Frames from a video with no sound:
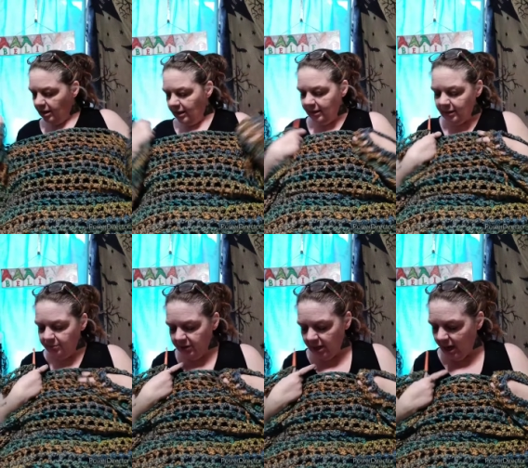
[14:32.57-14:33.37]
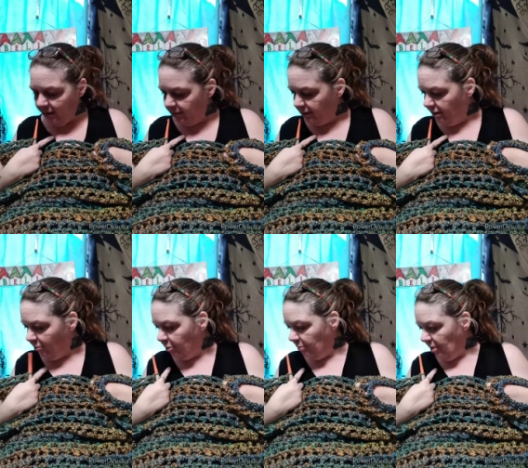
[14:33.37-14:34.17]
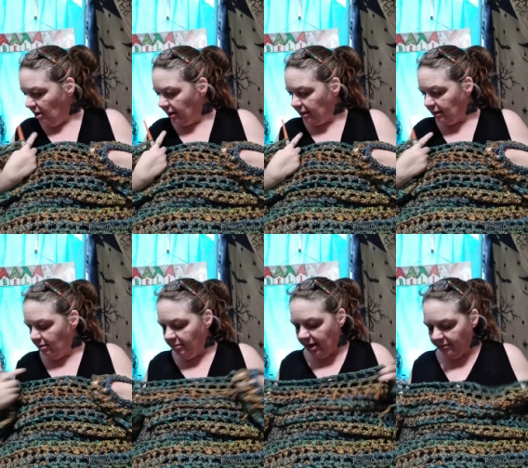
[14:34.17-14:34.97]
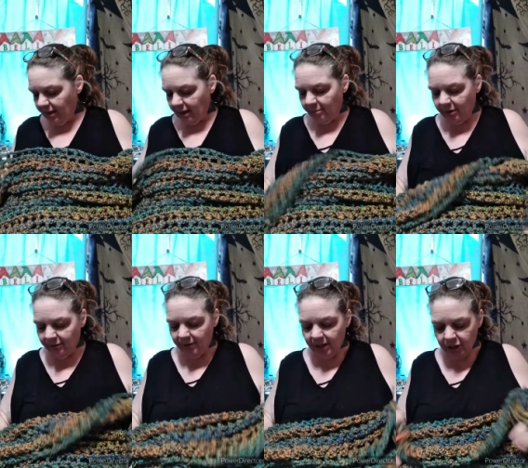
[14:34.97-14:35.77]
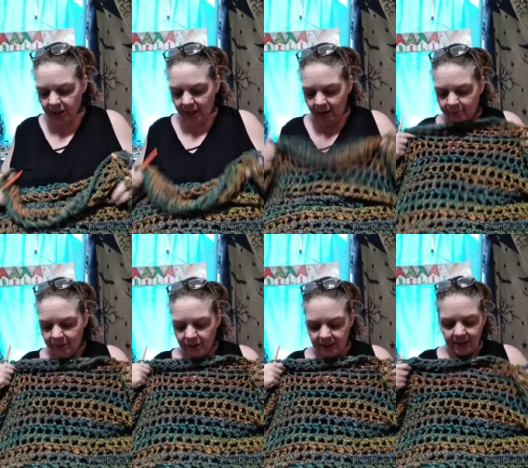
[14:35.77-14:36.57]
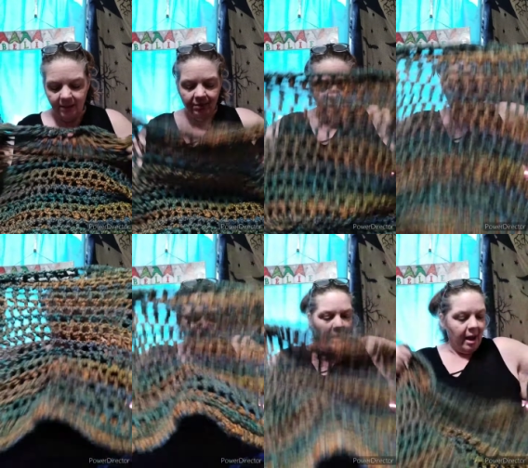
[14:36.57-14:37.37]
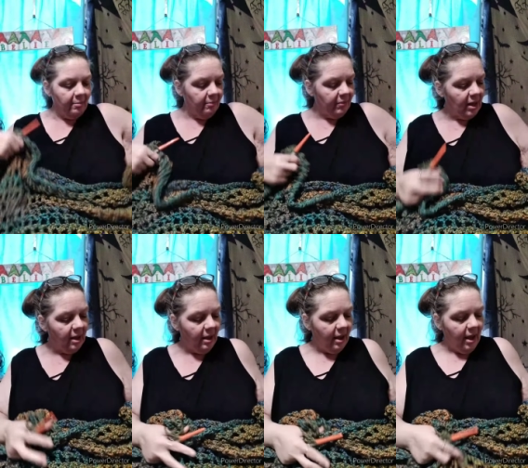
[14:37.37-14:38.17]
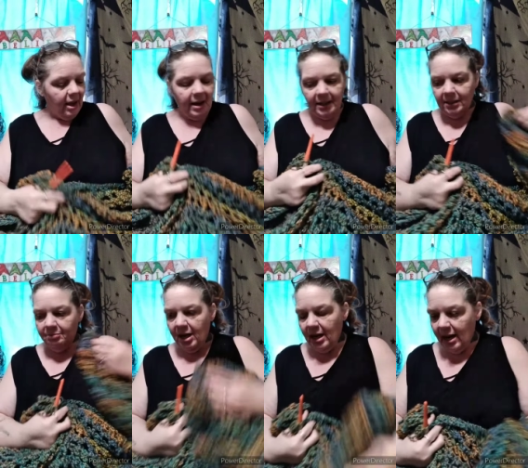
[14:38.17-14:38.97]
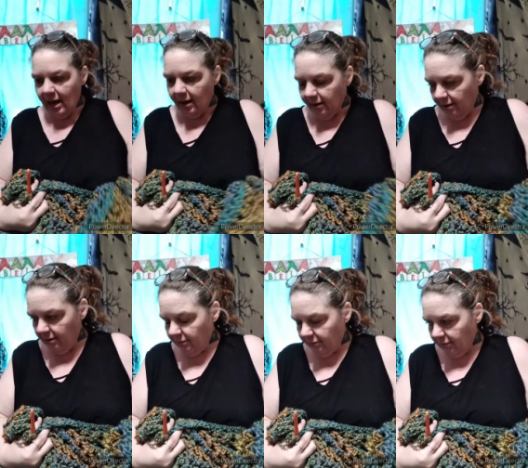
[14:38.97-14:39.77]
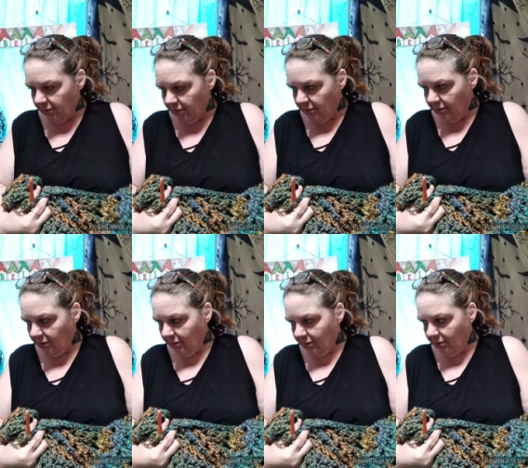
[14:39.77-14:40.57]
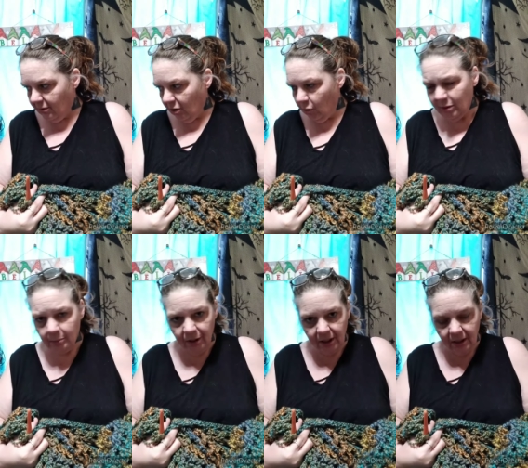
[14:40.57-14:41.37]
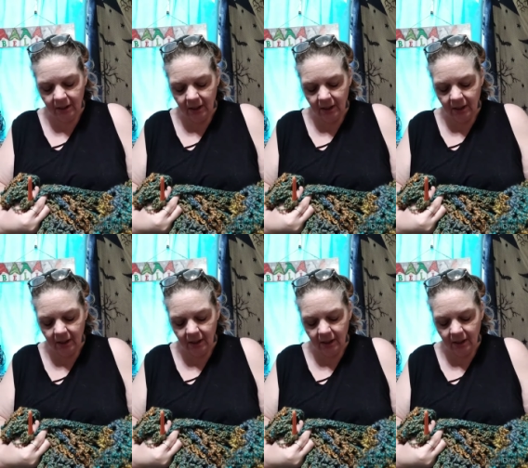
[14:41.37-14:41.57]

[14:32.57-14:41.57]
this one I was going to put pockets on, but I think I'm going to finish it up and just leave it as a wrap. It's made out of homespun,